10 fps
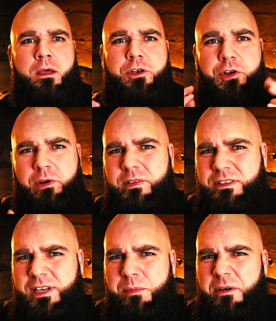During the
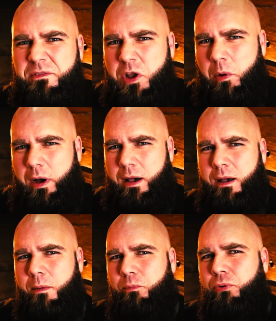time of Noah,
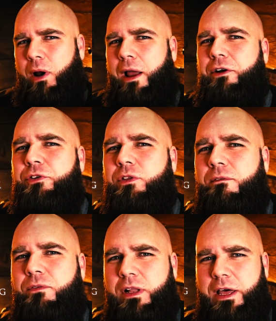prior to the
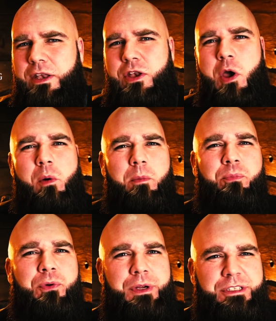flood, Noah
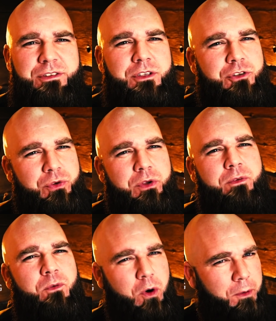preached the
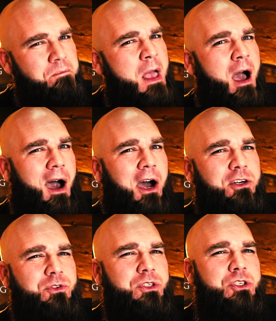truth for
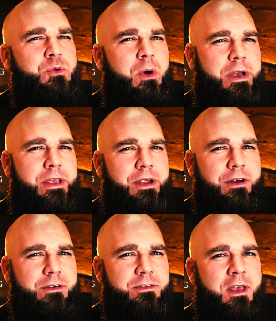120
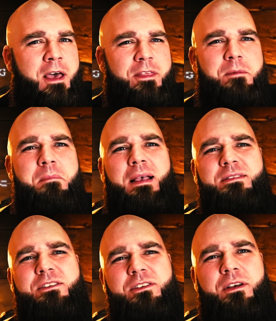years. The
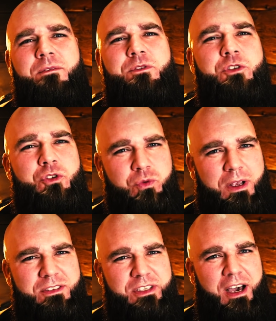message of to
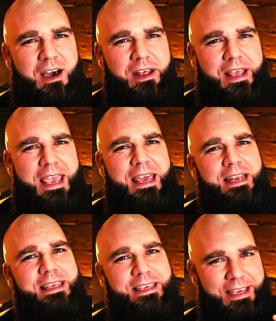trust God
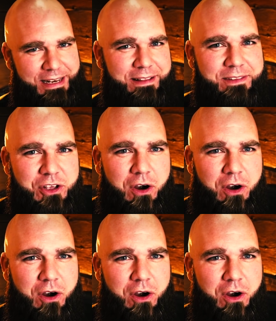and get in the